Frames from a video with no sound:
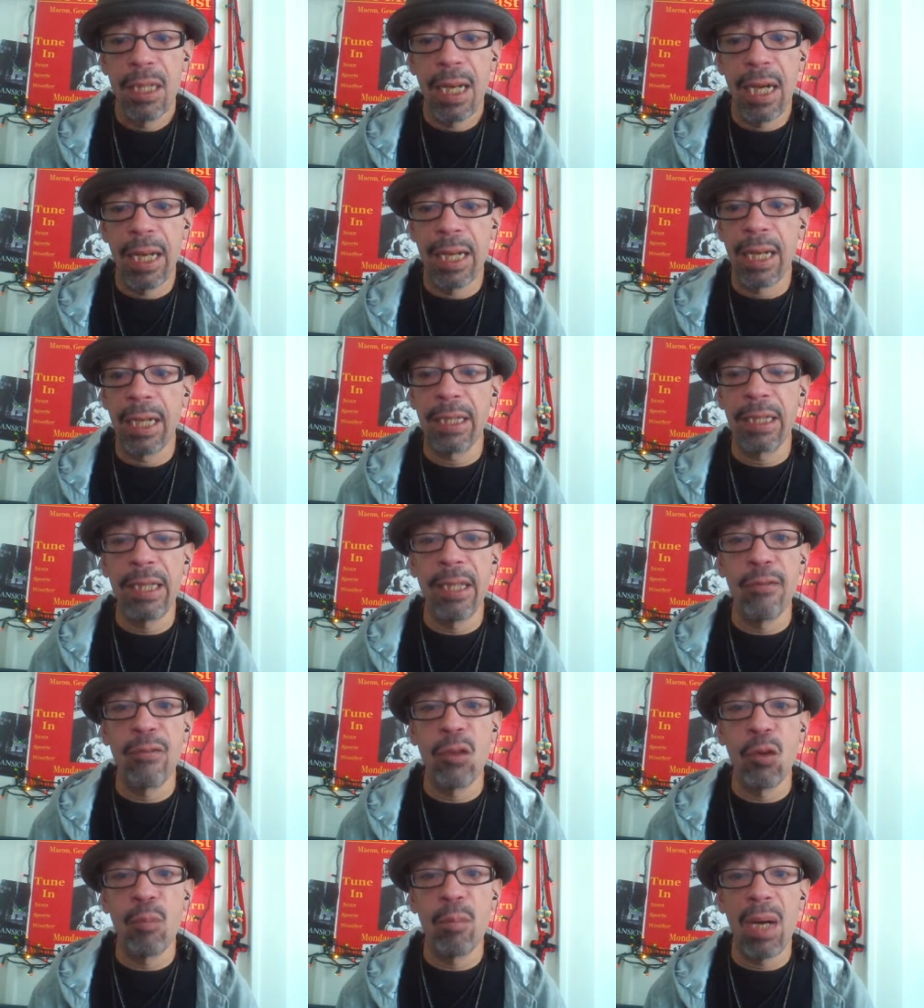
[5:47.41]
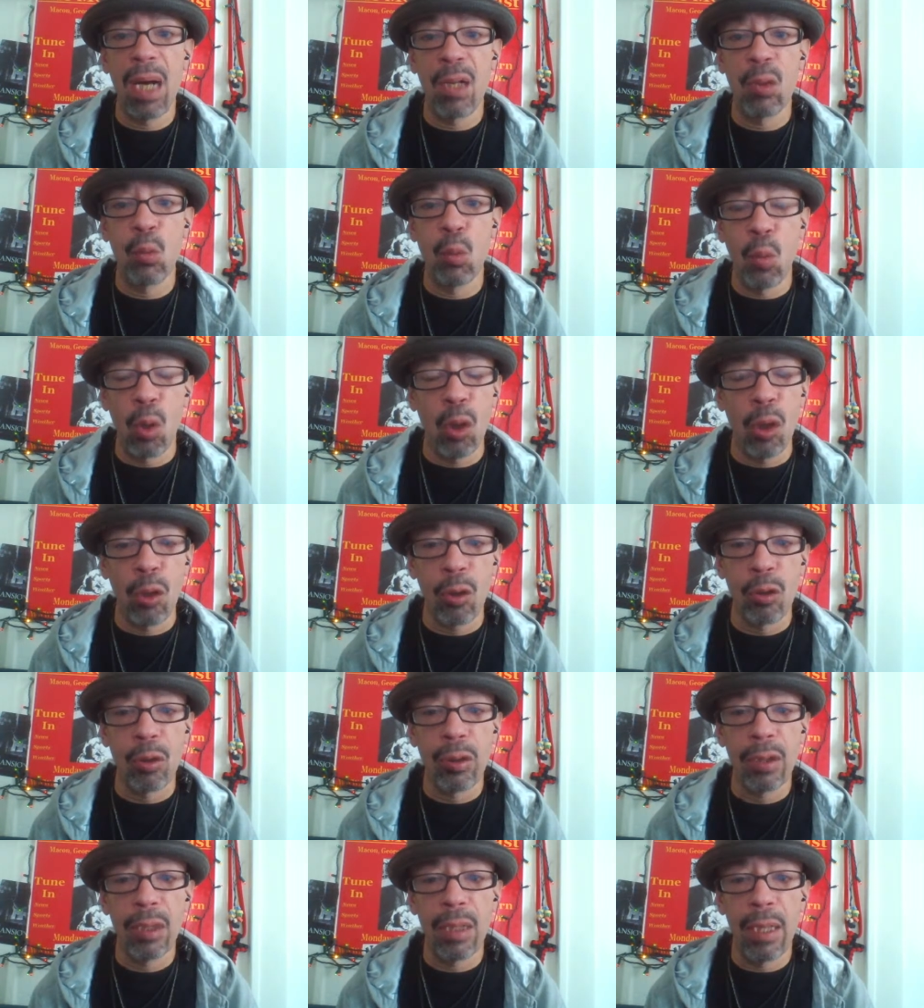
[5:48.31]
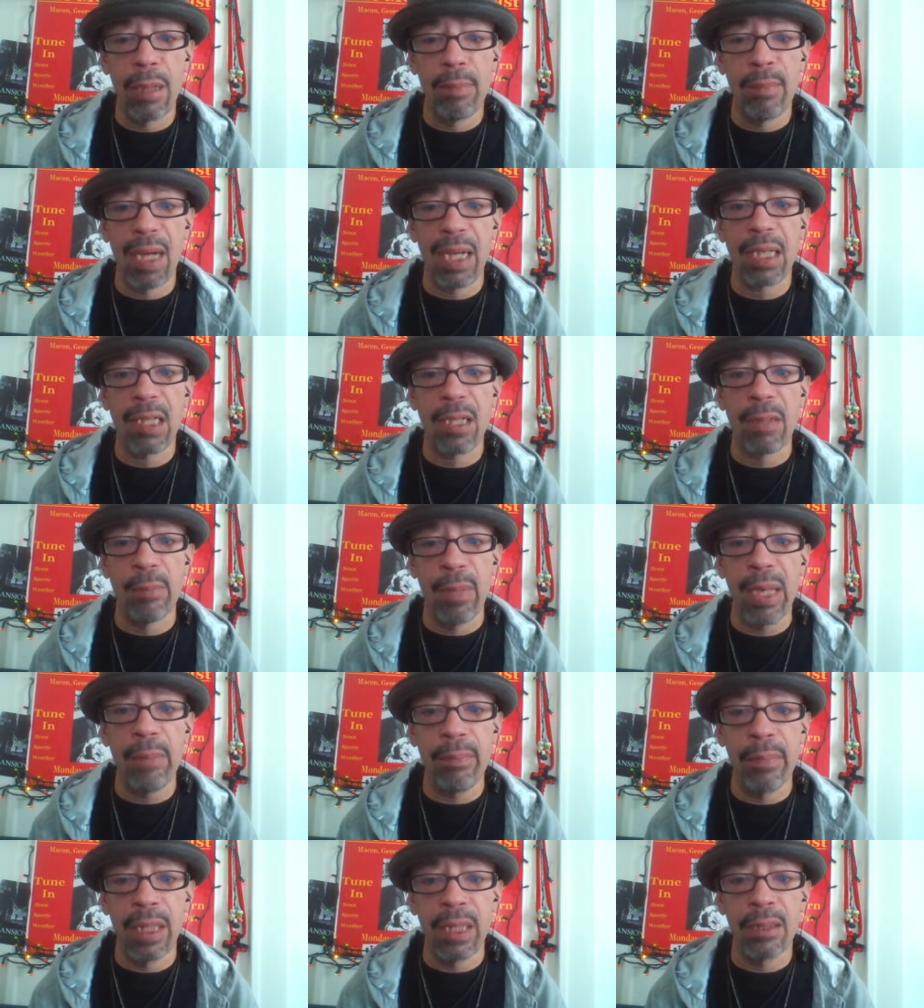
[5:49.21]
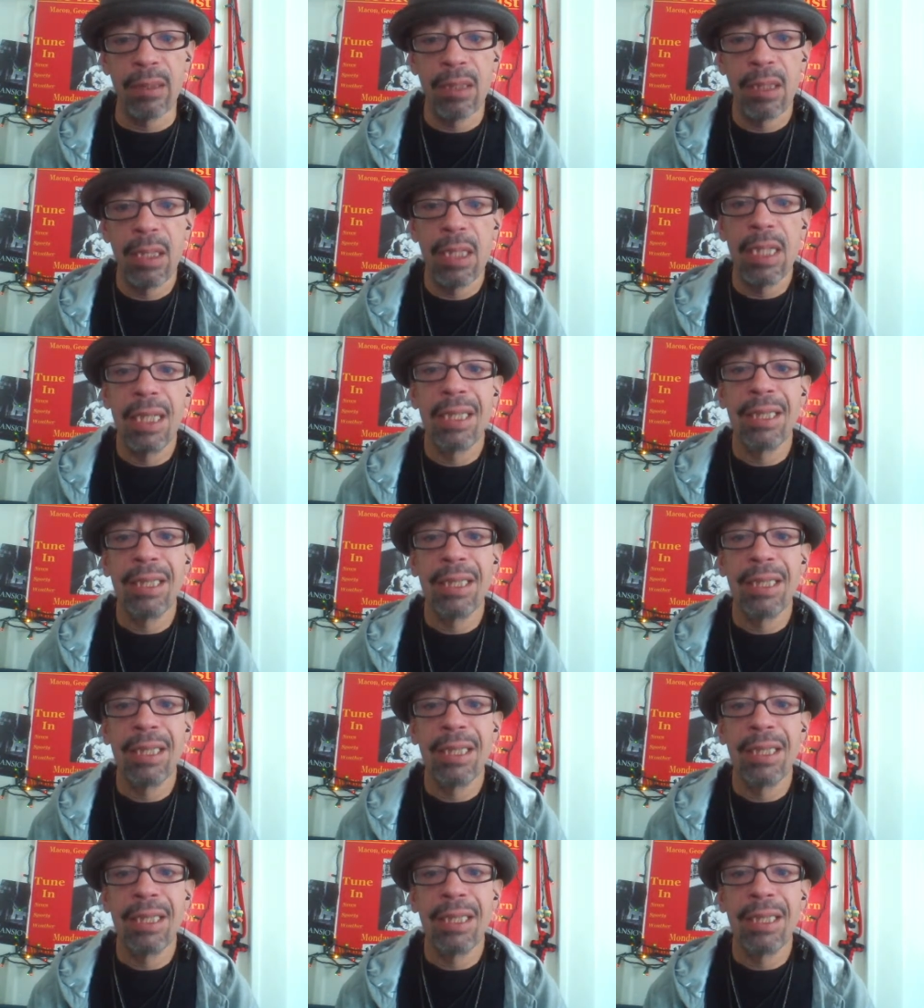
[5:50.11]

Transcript: And I give you my word and my commitment